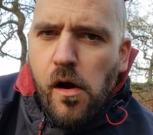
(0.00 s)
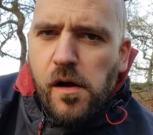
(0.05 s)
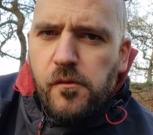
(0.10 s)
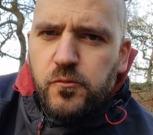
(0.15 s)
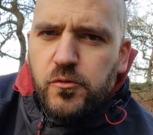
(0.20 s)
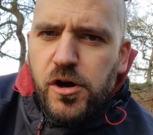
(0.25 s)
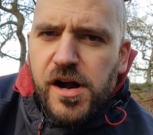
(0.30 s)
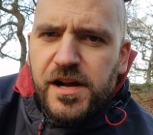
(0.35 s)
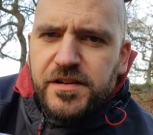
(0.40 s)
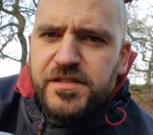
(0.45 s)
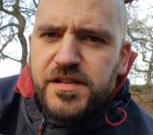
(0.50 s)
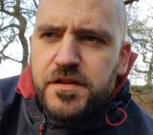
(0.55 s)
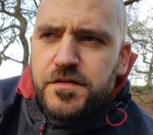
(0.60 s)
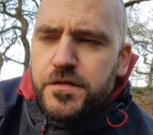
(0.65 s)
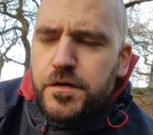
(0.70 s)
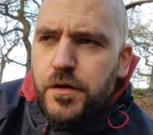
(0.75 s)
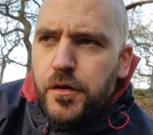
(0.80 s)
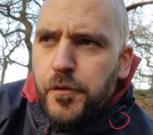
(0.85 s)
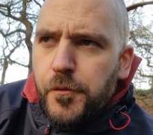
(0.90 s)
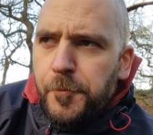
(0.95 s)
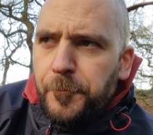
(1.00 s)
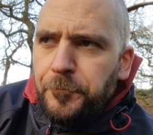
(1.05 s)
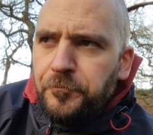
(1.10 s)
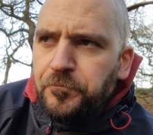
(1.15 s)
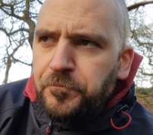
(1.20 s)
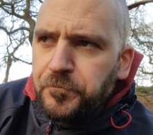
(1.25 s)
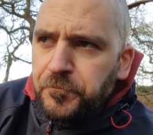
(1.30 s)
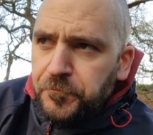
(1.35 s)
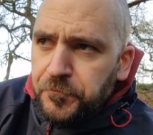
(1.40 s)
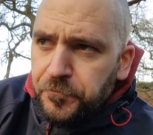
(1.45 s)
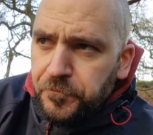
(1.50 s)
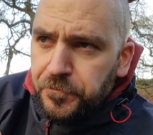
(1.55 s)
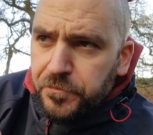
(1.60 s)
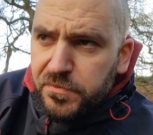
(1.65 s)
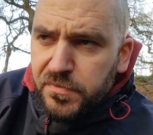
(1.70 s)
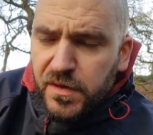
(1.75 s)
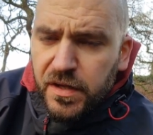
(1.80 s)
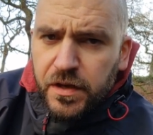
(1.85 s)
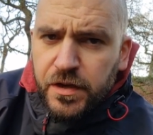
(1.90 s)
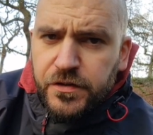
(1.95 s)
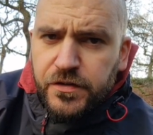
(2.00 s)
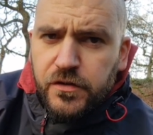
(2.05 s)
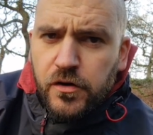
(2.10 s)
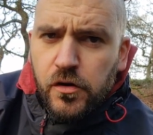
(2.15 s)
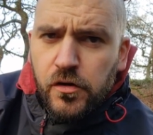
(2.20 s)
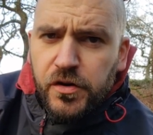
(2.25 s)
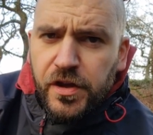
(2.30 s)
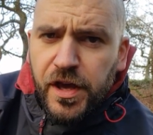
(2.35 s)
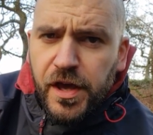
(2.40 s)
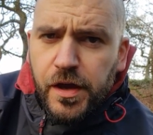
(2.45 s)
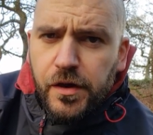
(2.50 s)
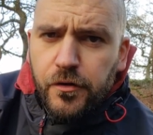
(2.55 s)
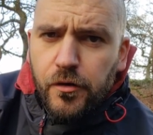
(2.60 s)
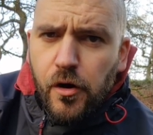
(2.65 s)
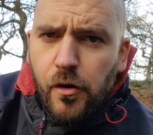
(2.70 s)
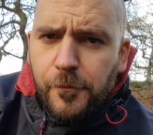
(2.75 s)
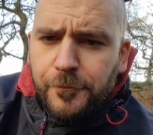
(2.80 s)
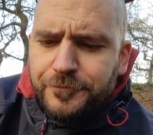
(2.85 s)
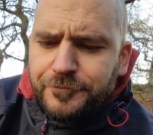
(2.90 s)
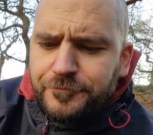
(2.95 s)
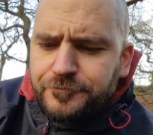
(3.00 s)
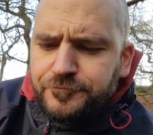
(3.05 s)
what I tend to do is cook it at home.